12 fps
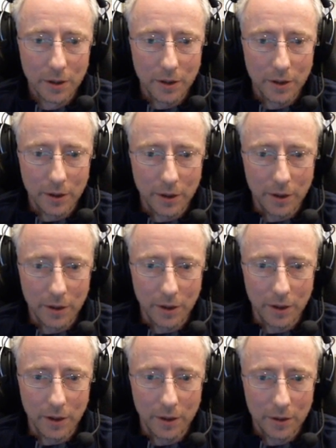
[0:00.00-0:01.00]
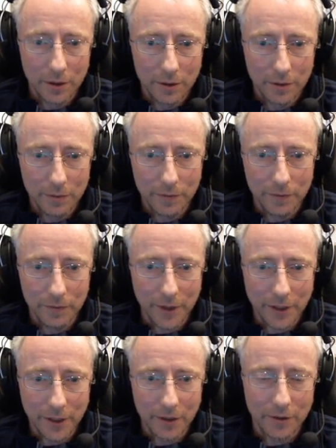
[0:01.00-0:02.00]

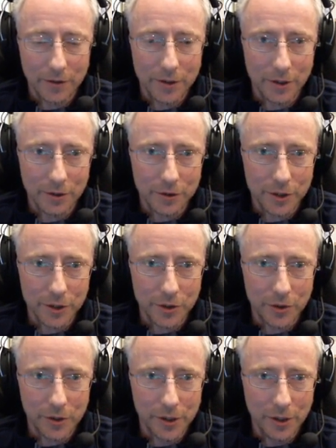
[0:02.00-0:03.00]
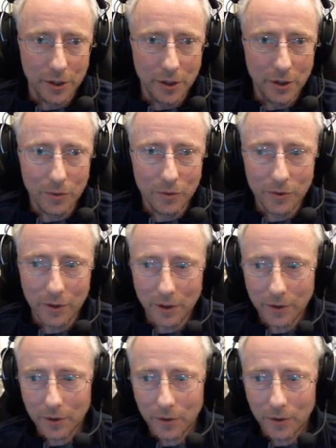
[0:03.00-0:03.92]
fight the other Cerro Centurion, use the other